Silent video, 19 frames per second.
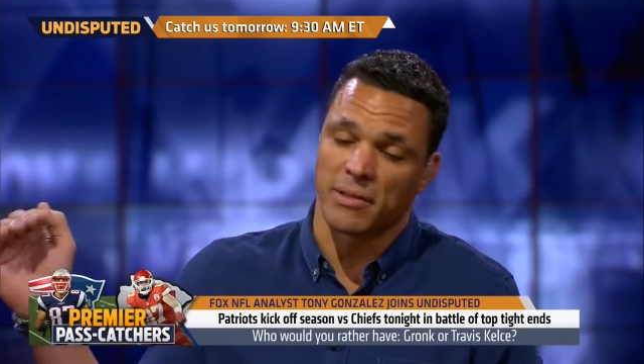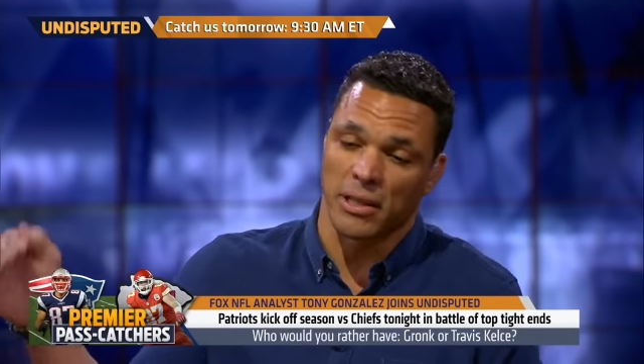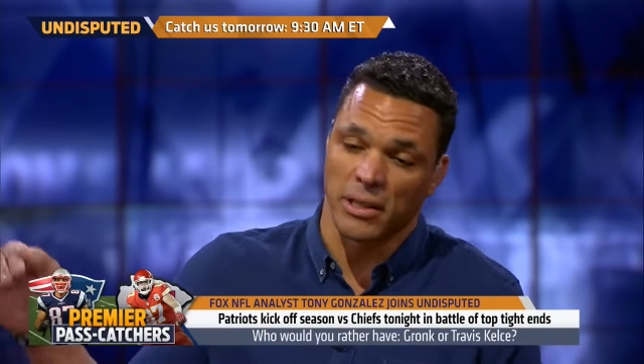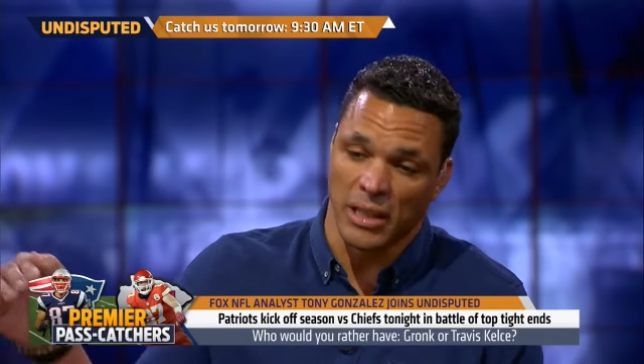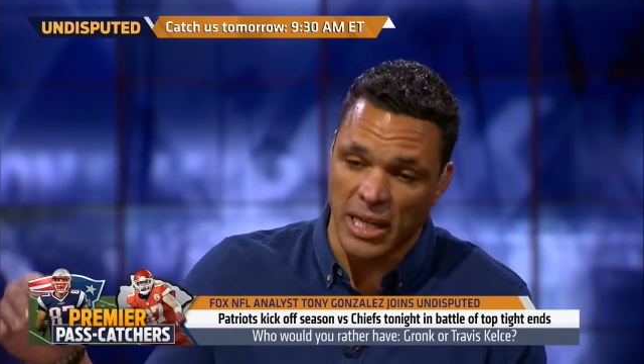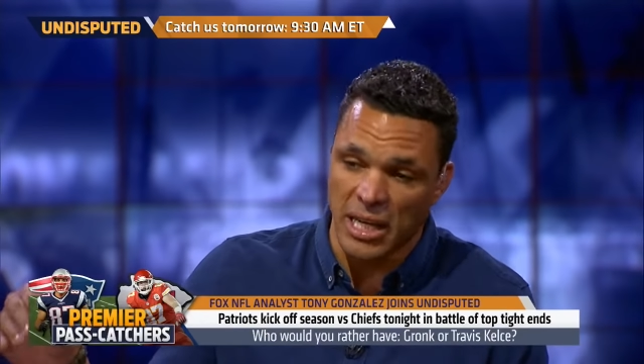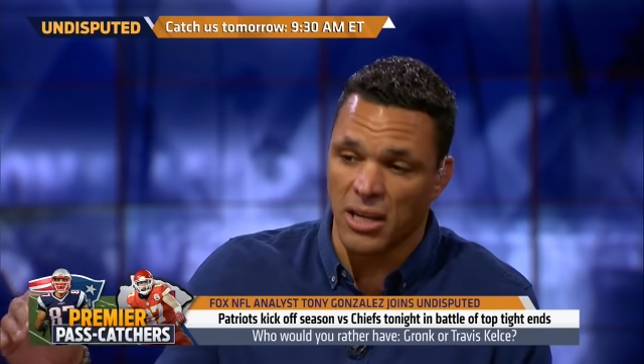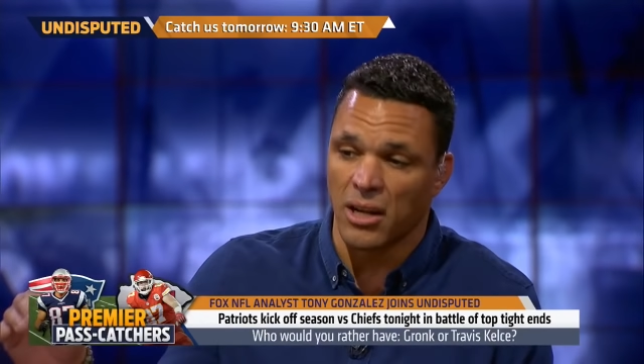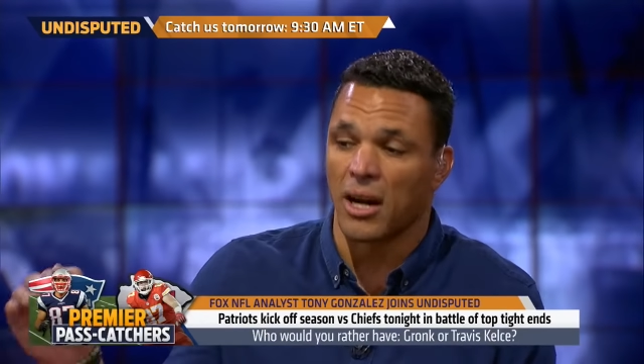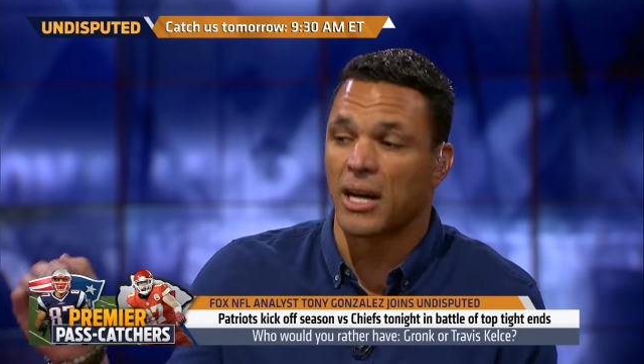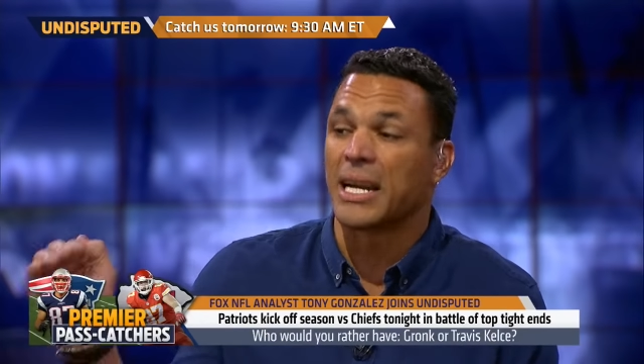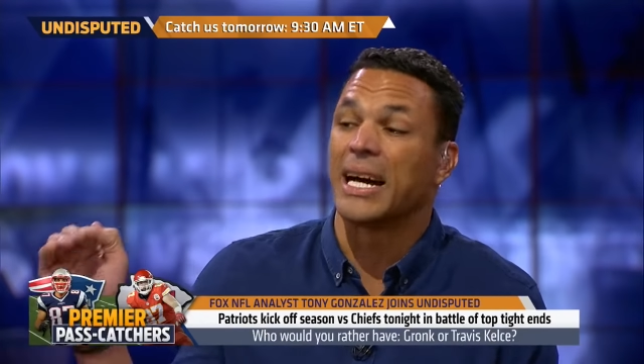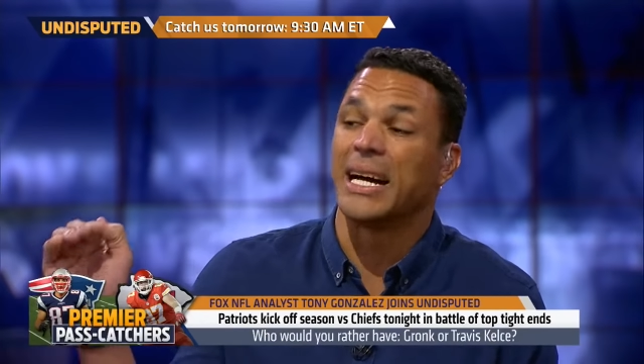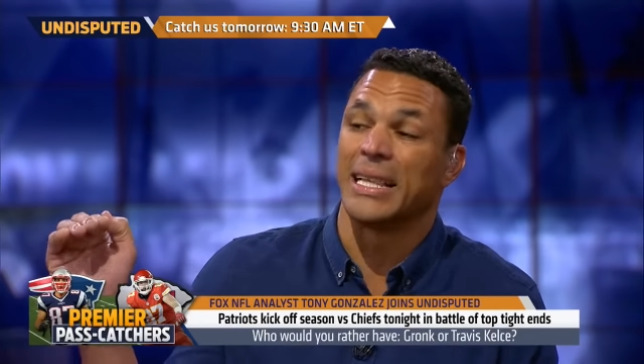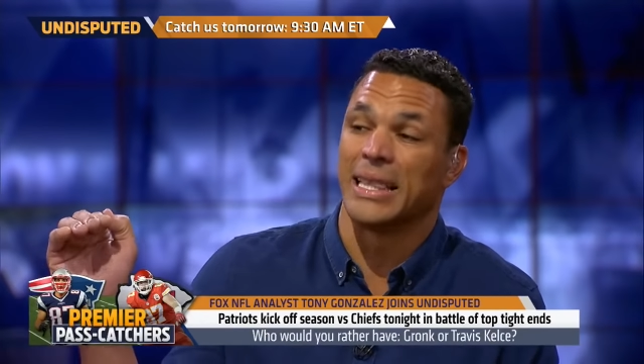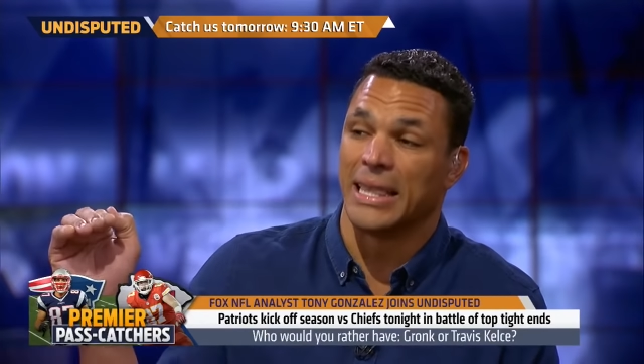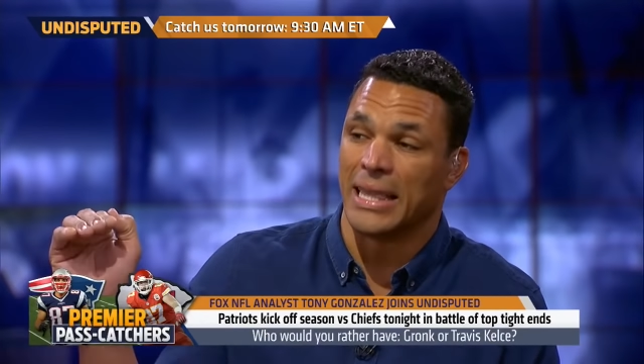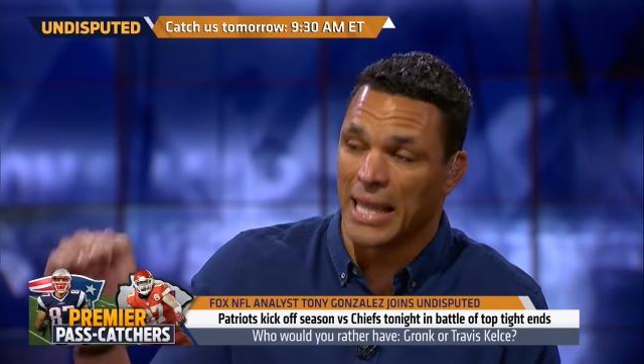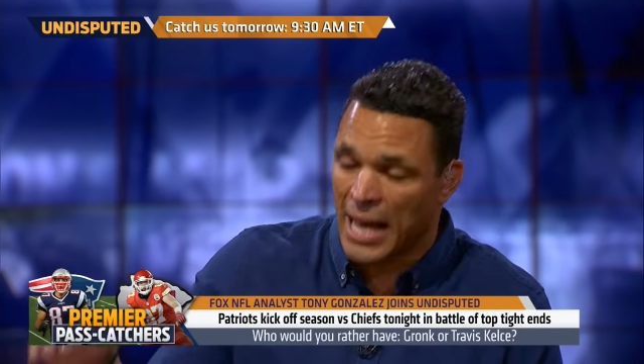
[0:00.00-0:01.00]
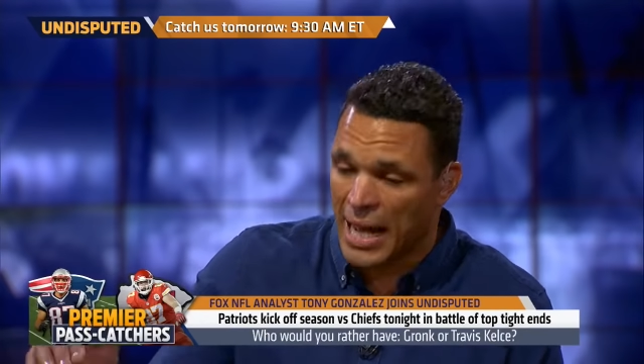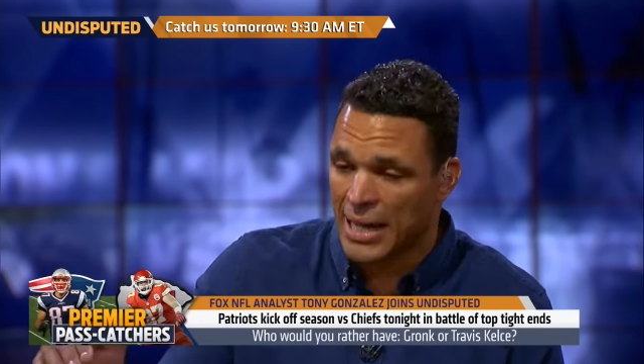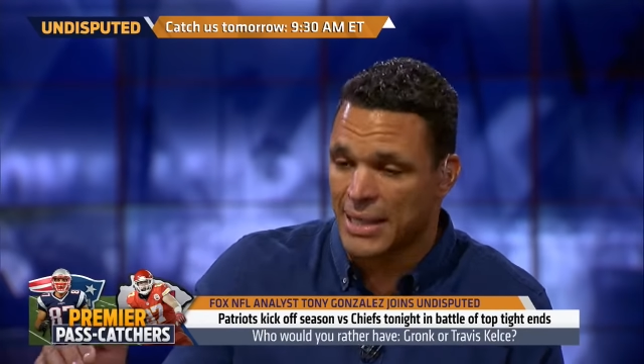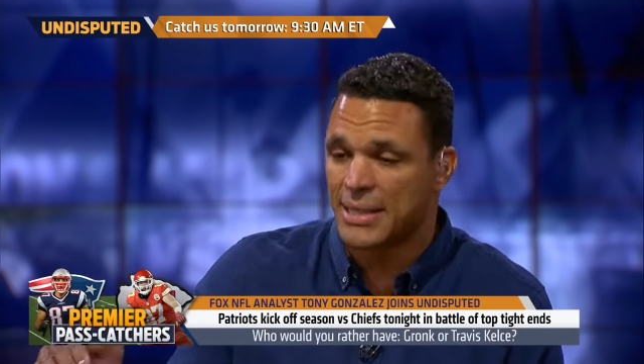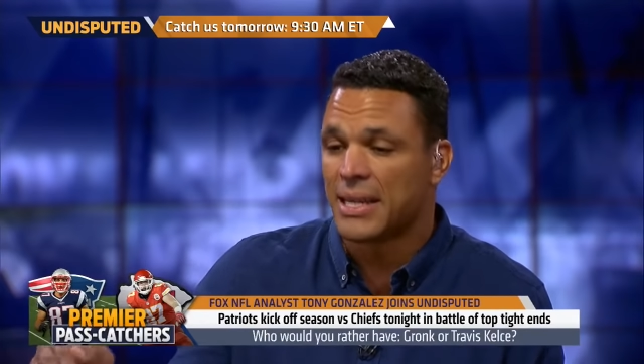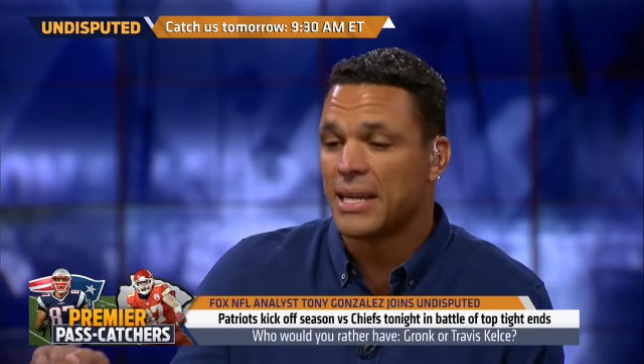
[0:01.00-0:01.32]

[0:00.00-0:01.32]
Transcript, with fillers: to lean on a lot.